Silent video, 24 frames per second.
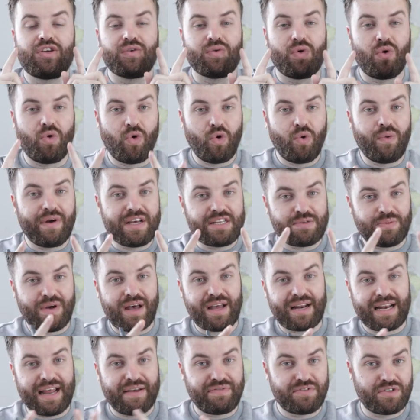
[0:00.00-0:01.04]
You always
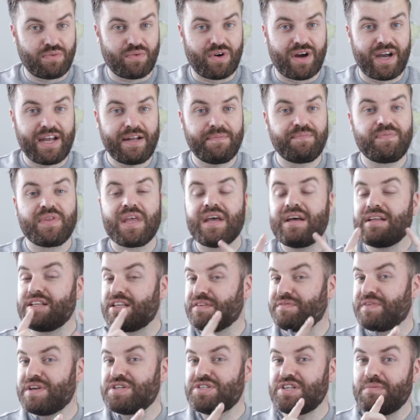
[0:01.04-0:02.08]
work left to right.
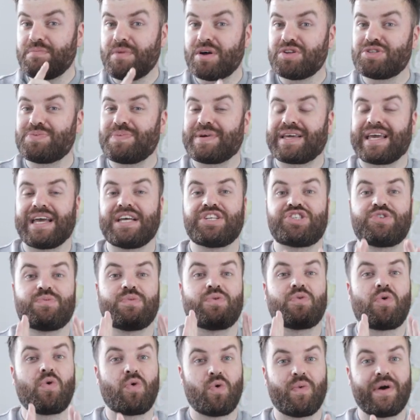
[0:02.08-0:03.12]
Division and
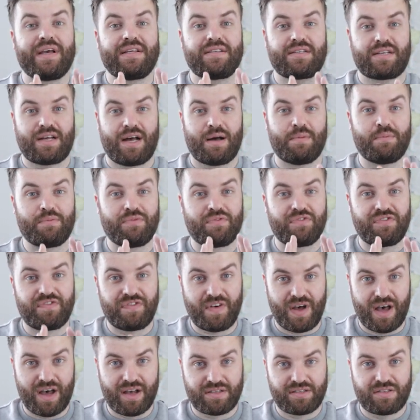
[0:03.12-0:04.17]
multiplication will always come
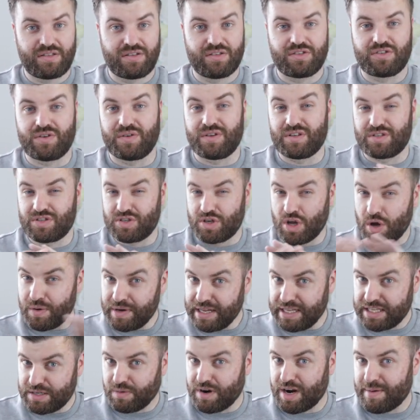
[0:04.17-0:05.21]
first. So there's no
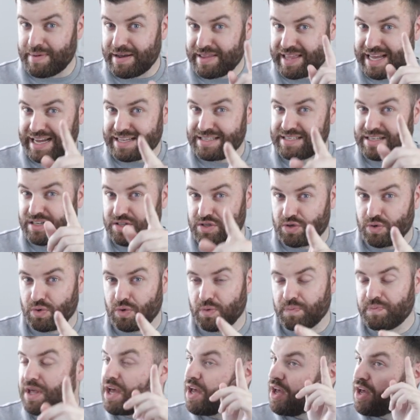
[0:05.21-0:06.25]
need to worry about that at
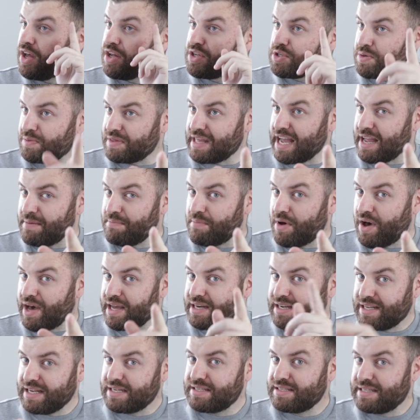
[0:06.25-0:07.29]
all. So with that in
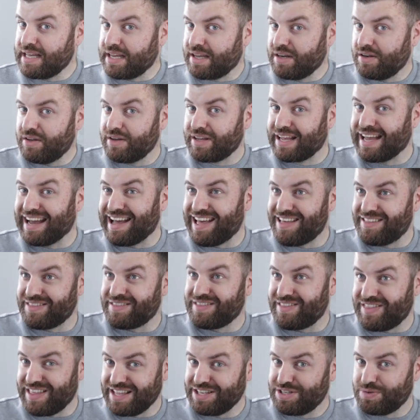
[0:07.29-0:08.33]
mind, let's take a look at
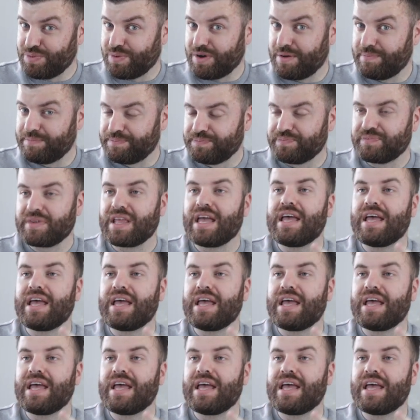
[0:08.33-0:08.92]
this one.